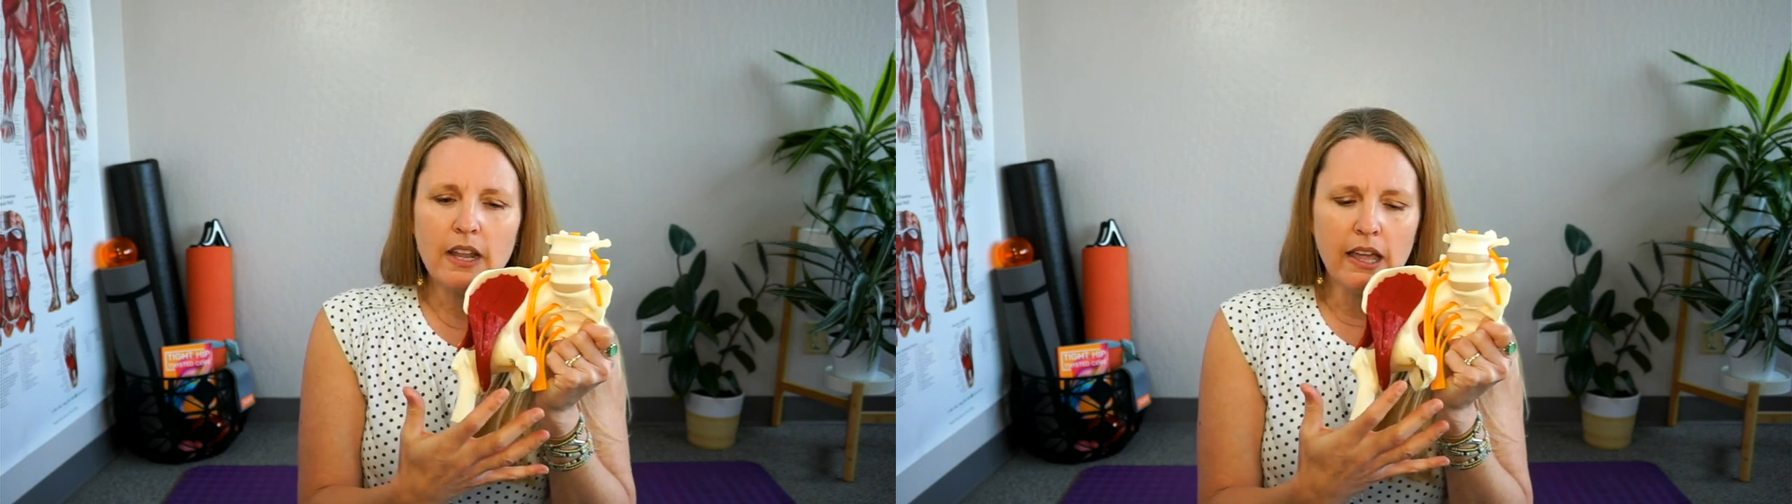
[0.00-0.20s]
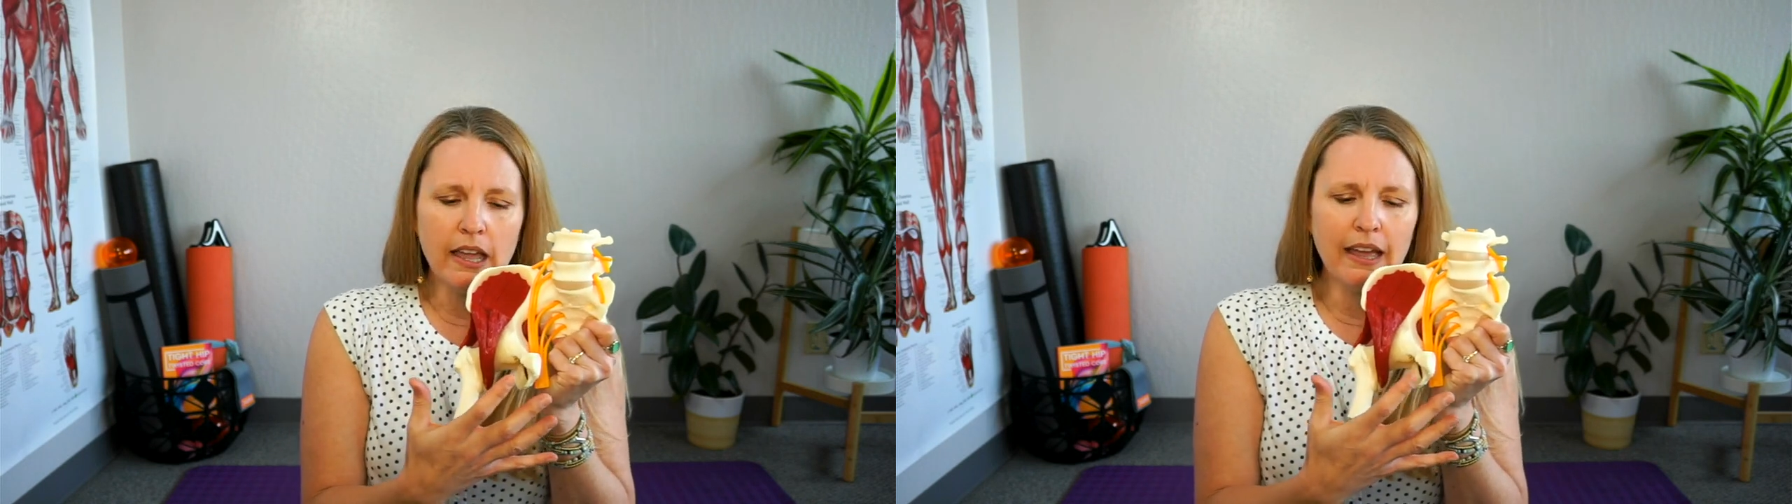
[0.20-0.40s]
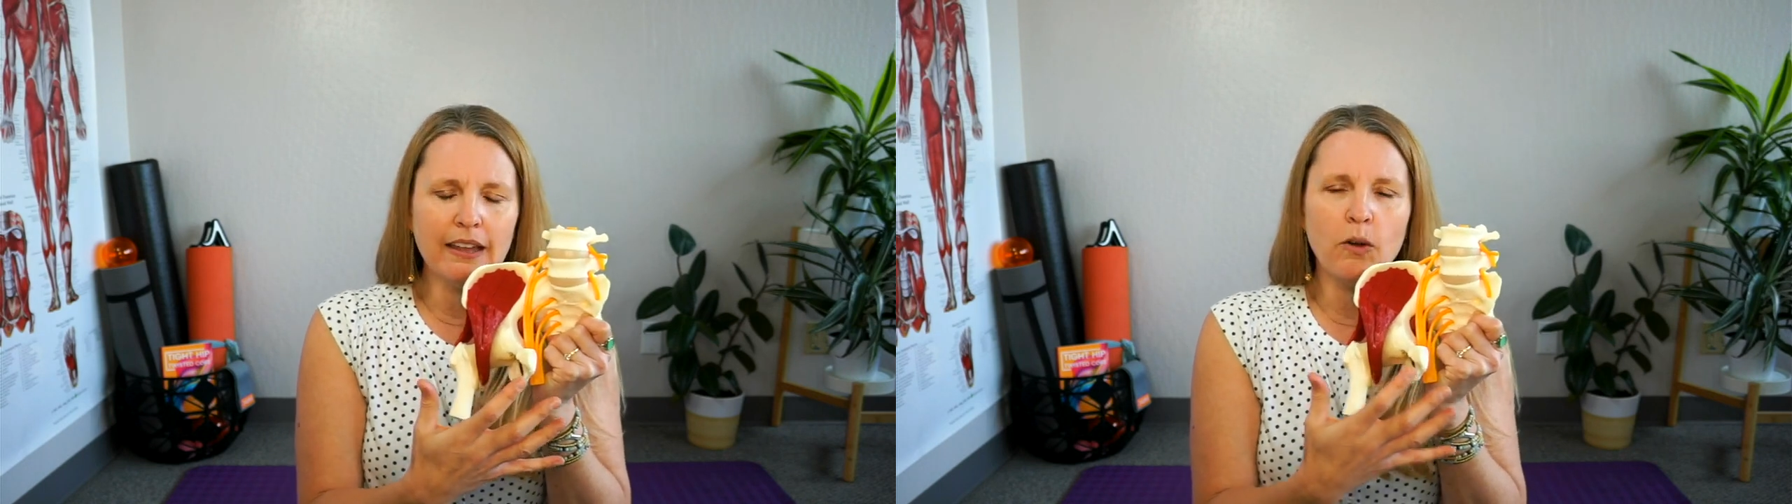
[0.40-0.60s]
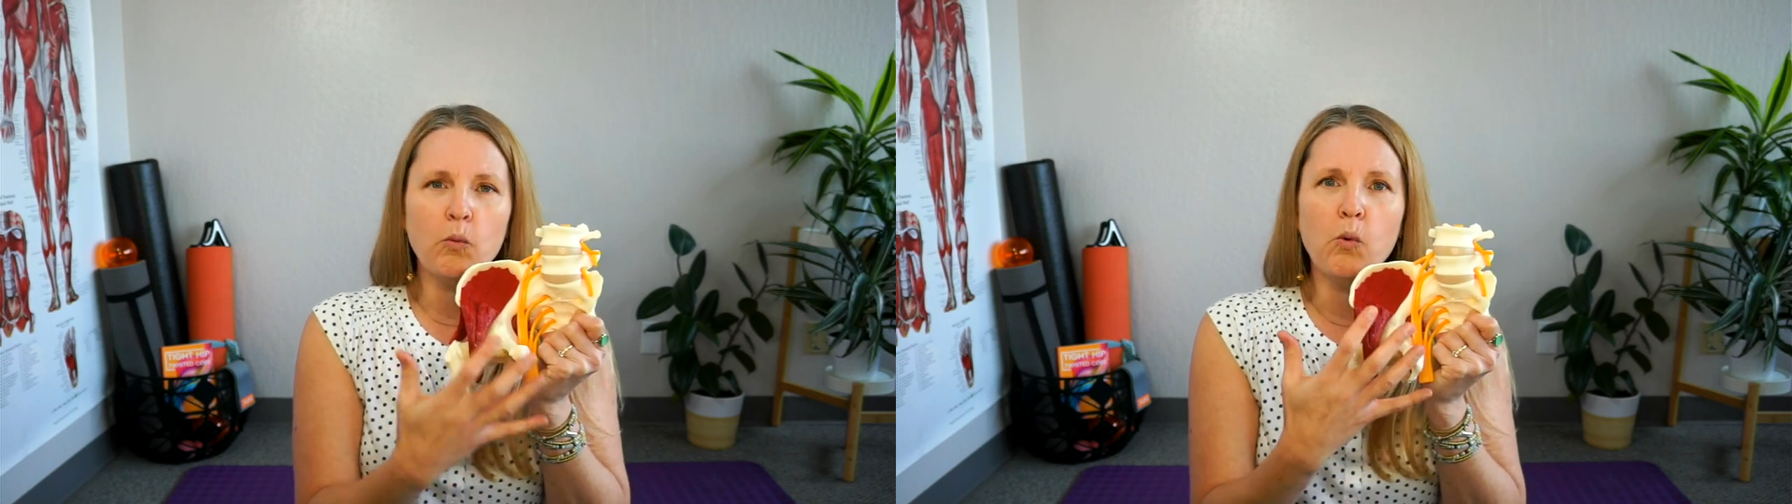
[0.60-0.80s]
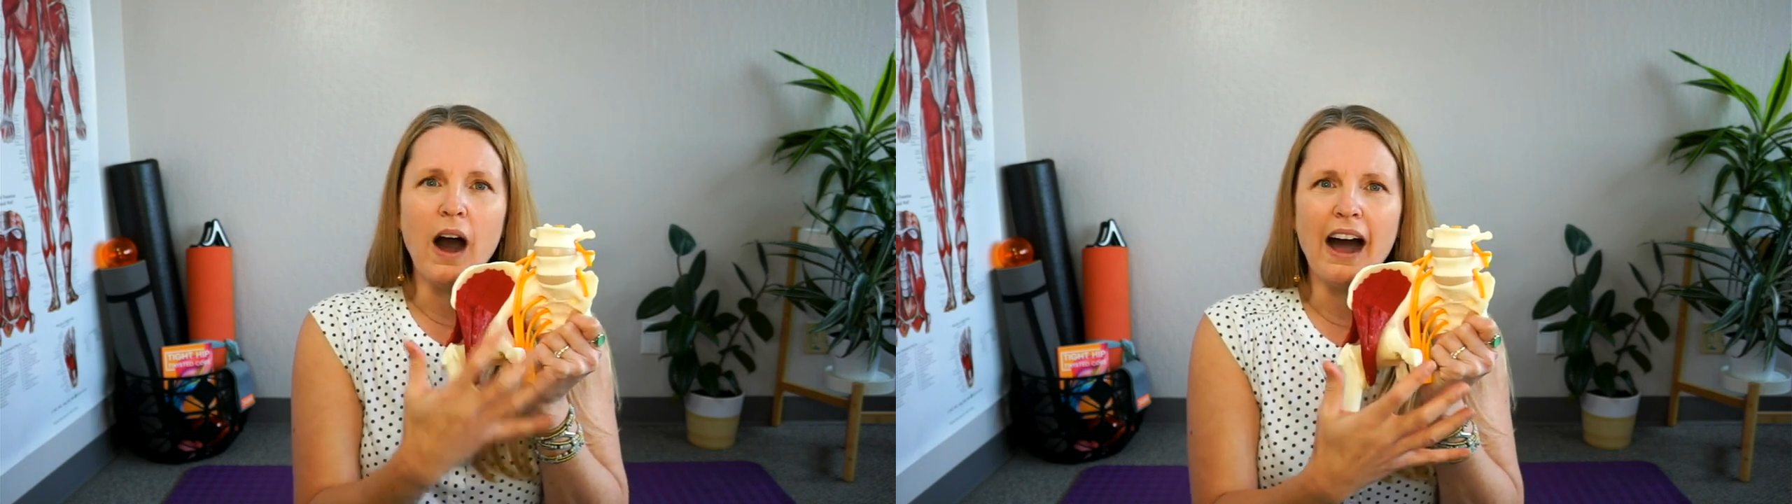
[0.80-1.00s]

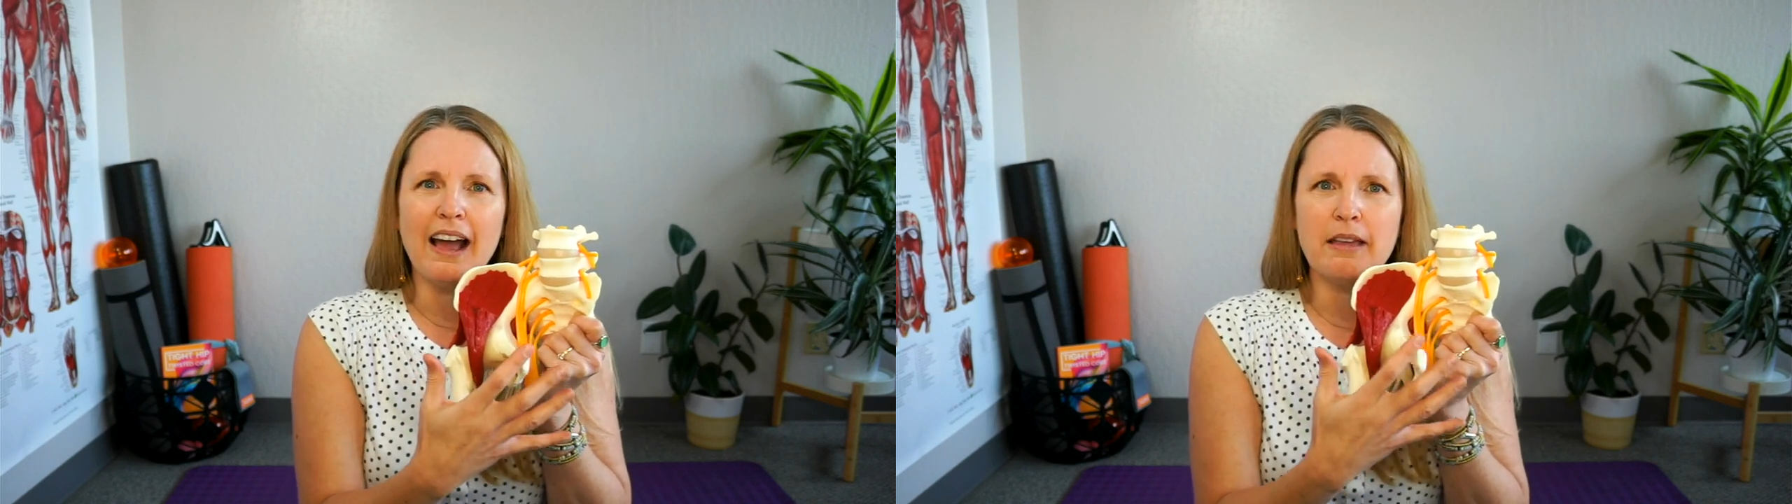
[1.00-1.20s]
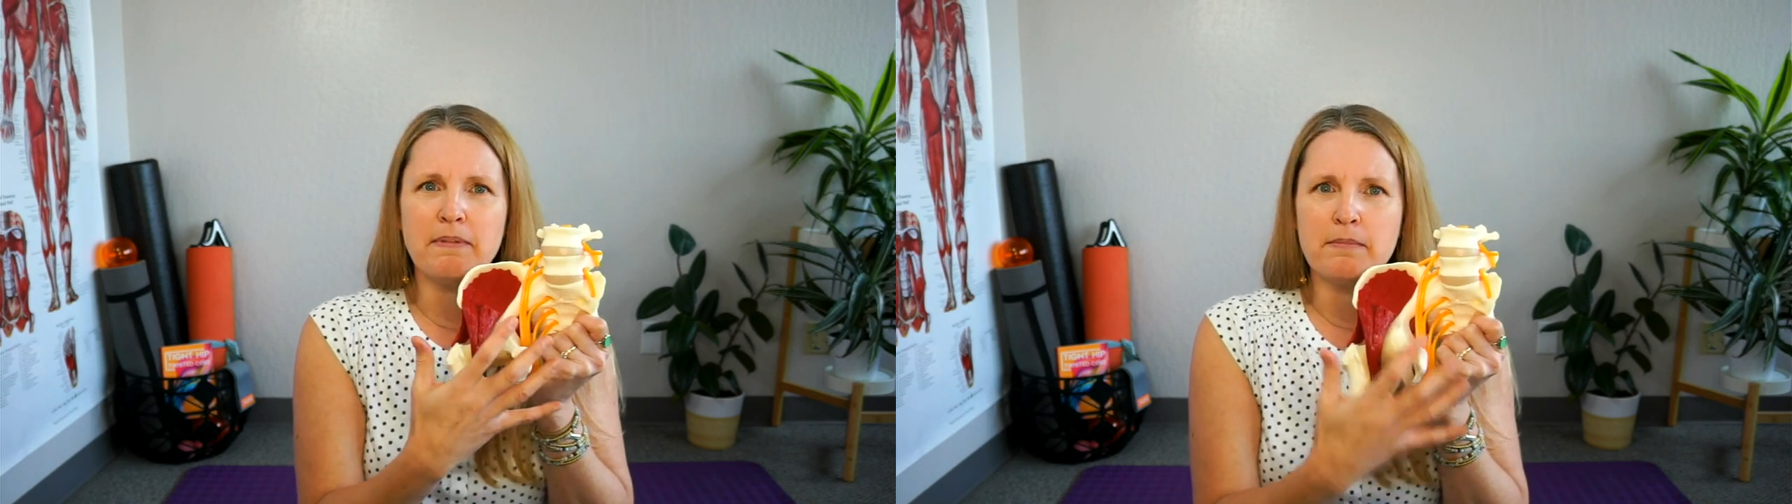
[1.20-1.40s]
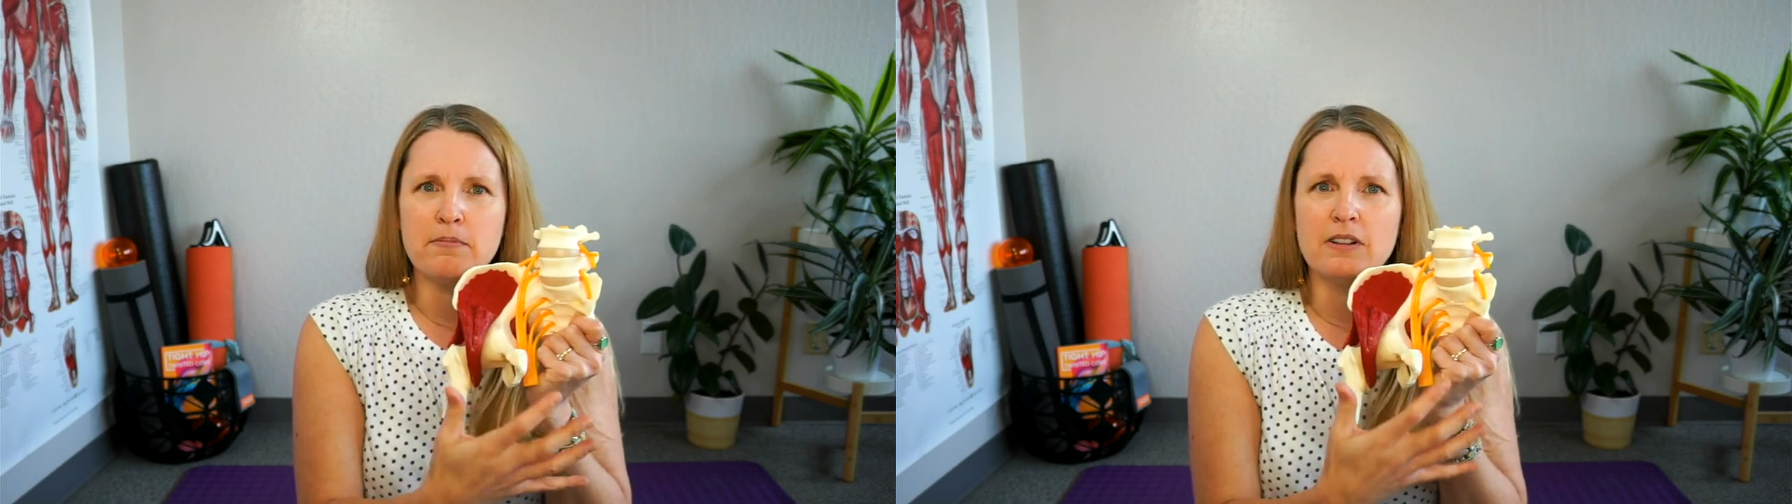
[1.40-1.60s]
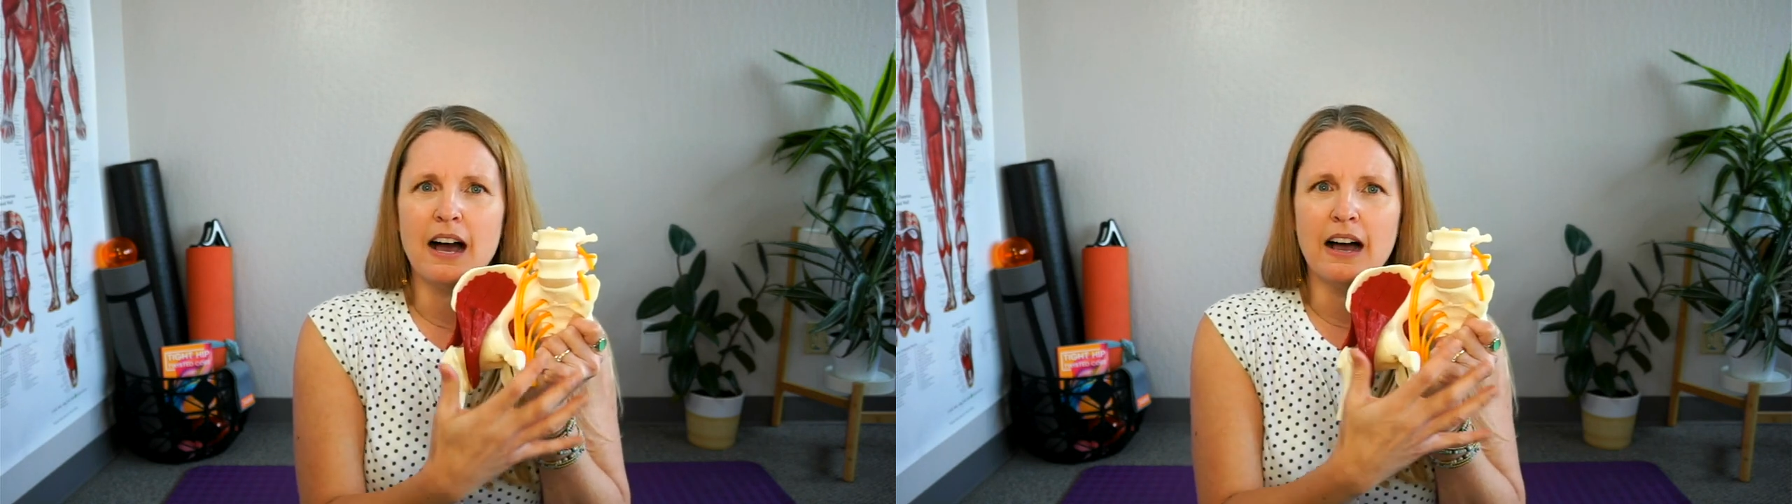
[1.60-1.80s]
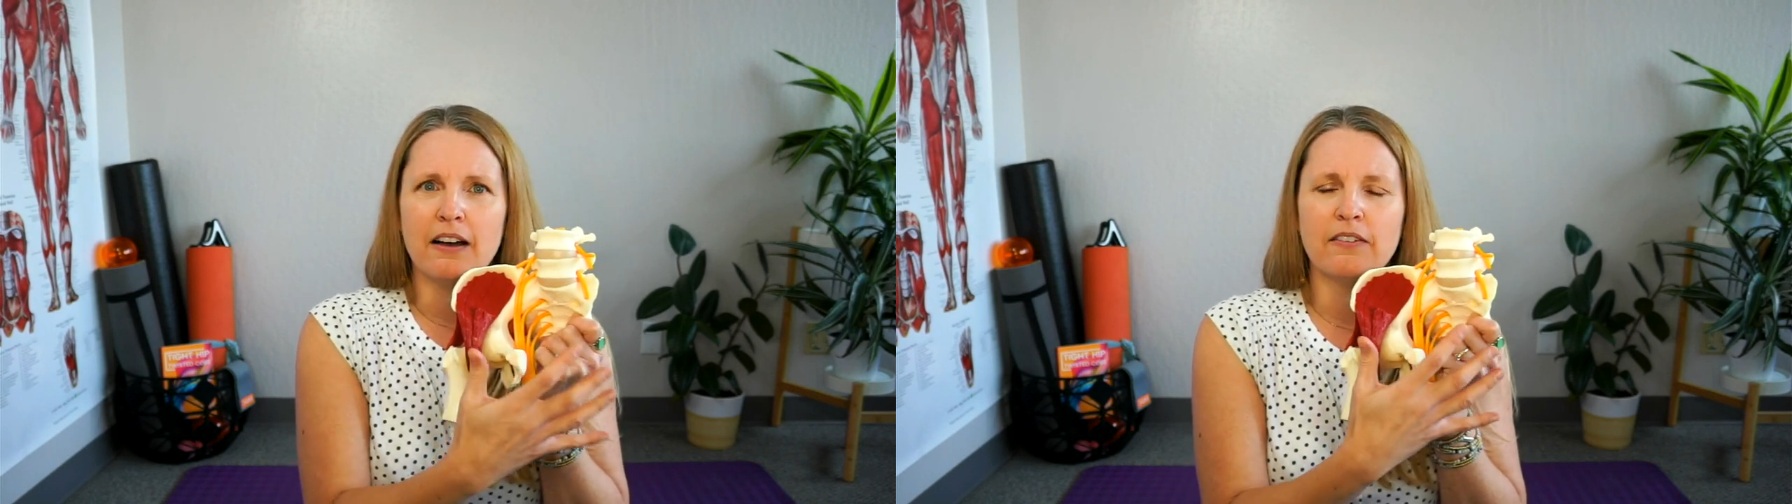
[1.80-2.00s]
and why people
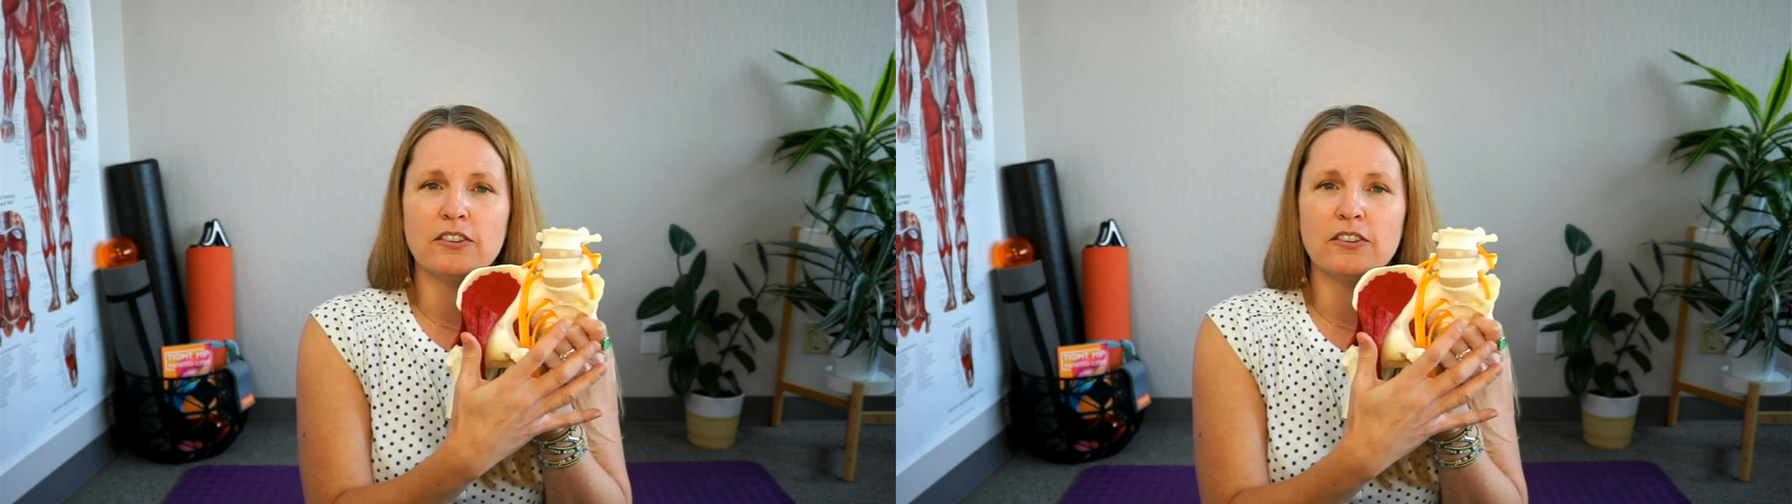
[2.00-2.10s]
have